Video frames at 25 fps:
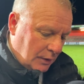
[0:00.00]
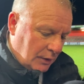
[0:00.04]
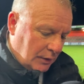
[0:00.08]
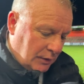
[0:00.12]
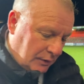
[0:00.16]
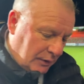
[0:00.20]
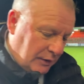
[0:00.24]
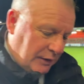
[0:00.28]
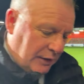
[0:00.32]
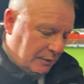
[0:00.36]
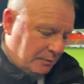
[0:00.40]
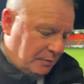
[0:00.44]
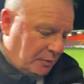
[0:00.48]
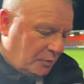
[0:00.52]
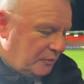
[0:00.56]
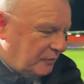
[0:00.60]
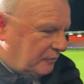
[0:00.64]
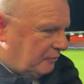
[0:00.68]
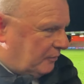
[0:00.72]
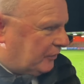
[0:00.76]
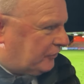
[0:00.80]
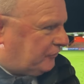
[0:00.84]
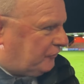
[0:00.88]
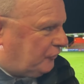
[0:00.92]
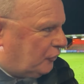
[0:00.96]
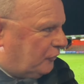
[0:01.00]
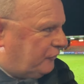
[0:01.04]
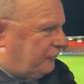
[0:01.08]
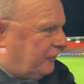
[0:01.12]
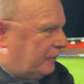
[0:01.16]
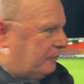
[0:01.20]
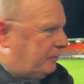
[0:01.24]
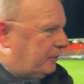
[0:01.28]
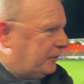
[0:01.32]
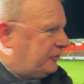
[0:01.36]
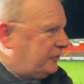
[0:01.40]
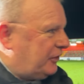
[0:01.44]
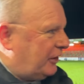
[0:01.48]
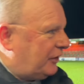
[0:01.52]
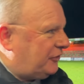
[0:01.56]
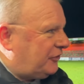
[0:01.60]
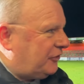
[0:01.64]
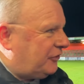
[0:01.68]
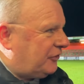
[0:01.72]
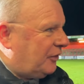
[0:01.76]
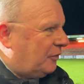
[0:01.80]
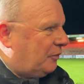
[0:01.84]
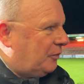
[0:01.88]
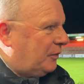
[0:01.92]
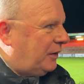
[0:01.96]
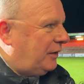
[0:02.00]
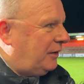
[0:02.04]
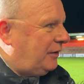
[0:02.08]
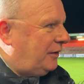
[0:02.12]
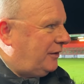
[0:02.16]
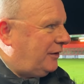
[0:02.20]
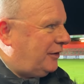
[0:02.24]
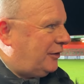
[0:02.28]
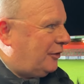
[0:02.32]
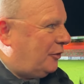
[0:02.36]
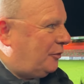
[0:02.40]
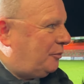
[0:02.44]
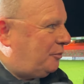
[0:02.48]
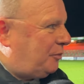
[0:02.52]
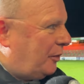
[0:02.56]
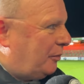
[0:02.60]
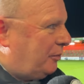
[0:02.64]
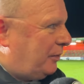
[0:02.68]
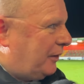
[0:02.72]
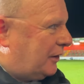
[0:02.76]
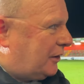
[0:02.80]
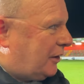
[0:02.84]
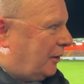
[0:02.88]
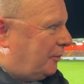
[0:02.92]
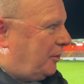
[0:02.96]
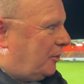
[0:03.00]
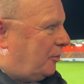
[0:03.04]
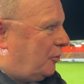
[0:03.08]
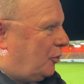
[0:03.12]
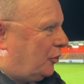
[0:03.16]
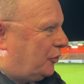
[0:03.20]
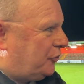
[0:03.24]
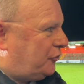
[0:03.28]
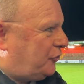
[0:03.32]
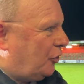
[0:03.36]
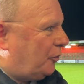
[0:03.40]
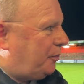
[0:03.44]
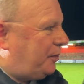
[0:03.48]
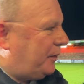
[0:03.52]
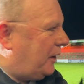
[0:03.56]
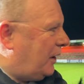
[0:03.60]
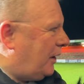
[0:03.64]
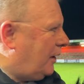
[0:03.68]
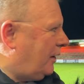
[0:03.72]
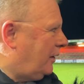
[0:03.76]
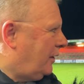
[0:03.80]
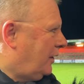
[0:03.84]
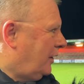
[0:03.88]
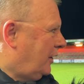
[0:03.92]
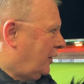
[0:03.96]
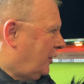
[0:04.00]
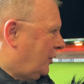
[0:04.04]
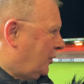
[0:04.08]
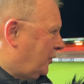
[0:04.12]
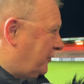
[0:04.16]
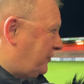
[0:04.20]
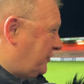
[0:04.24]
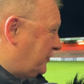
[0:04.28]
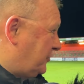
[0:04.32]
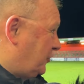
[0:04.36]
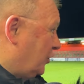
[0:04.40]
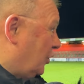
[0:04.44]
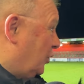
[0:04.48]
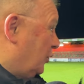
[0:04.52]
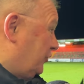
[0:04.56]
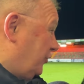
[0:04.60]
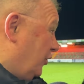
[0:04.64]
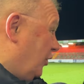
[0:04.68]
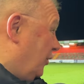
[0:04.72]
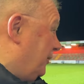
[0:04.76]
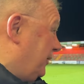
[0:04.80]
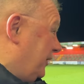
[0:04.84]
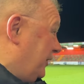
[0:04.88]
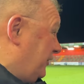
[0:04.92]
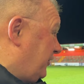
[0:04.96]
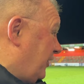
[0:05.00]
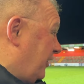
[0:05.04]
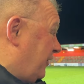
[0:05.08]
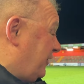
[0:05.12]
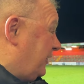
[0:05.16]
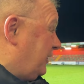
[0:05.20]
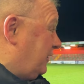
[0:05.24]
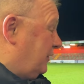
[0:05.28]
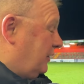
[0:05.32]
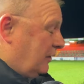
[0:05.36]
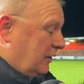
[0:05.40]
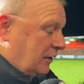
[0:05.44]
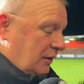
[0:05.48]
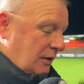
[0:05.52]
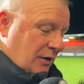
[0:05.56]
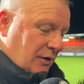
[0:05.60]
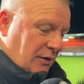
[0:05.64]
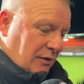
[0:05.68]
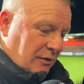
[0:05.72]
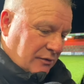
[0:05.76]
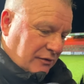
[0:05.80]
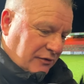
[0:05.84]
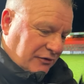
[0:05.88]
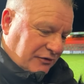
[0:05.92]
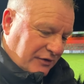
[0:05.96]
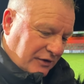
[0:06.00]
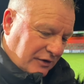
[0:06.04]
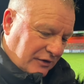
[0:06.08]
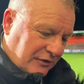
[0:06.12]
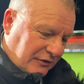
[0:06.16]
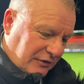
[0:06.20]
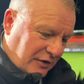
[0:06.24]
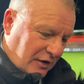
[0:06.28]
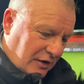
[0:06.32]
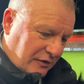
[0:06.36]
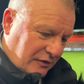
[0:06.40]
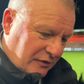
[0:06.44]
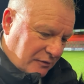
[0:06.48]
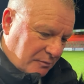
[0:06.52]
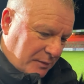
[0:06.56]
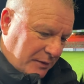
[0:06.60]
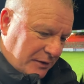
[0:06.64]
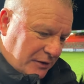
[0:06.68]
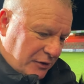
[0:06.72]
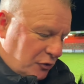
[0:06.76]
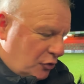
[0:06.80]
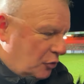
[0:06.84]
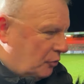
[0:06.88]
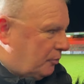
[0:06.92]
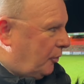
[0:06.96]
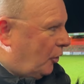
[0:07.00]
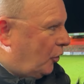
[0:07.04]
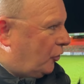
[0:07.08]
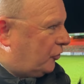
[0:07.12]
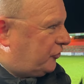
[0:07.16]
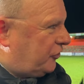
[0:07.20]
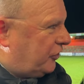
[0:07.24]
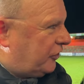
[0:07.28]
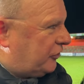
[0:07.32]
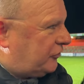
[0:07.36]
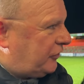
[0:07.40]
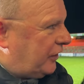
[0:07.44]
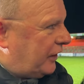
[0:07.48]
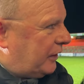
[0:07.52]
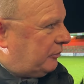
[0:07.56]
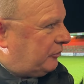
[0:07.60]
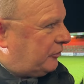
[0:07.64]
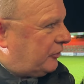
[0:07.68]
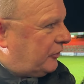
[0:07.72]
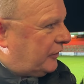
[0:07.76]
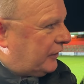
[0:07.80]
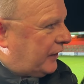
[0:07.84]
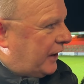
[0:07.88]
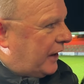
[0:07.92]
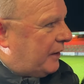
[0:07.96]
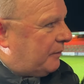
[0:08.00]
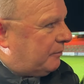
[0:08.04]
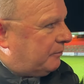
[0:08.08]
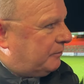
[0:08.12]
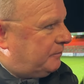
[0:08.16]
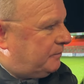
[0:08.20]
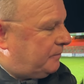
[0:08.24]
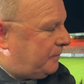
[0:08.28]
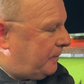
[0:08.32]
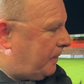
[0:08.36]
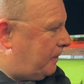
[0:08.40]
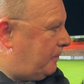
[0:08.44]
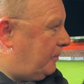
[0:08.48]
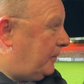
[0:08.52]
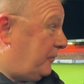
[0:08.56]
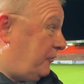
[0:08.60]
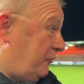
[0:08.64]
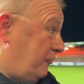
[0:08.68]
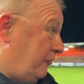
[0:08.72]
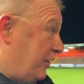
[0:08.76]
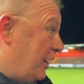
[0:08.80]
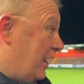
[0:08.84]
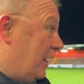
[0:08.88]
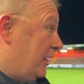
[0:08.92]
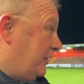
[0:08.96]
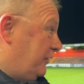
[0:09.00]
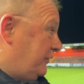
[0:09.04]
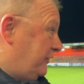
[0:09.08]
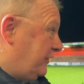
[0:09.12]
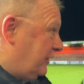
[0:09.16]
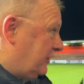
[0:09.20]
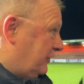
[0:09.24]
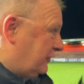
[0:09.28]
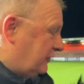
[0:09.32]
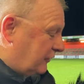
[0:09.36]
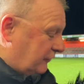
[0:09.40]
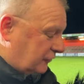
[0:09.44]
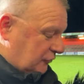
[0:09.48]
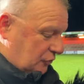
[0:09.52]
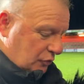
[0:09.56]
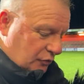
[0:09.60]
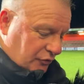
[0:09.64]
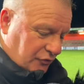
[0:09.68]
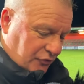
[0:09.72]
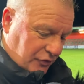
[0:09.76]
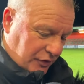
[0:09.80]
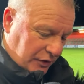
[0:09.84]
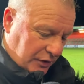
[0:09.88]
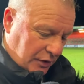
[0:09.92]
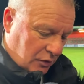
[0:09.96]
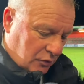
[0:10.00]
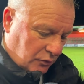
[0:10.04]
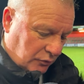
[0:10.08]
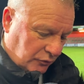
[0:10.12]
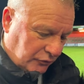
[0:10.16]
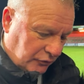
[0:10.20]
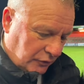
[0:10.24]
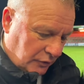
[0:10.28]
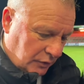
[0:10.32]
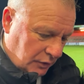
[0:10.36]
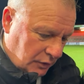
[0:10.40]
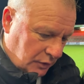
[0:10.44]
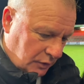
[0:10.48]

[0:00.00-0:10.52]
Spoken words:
Yeah, but we've missed four or five big chances, haven't we? You know, probably a couple more on top of that. With the total dominance, I think the stats are they've been in our box six times in the game. But the reality is they scored three goals.